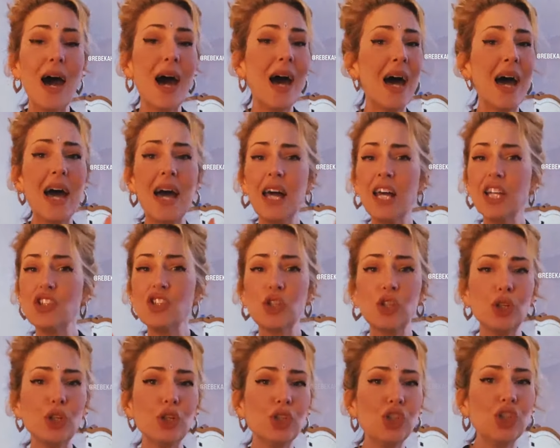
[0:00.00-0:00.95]
I
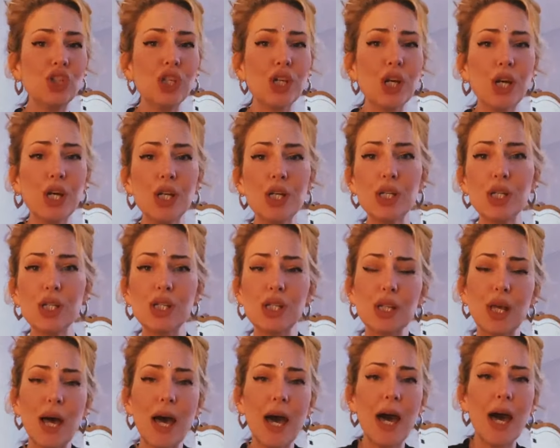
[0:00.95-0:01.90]
don't
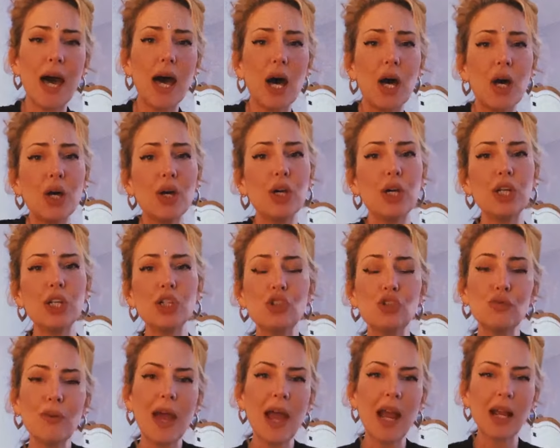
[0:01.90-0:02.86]
chase out of
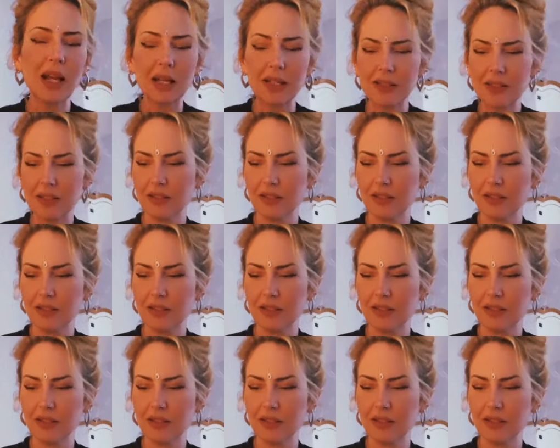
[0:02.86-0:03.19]
track.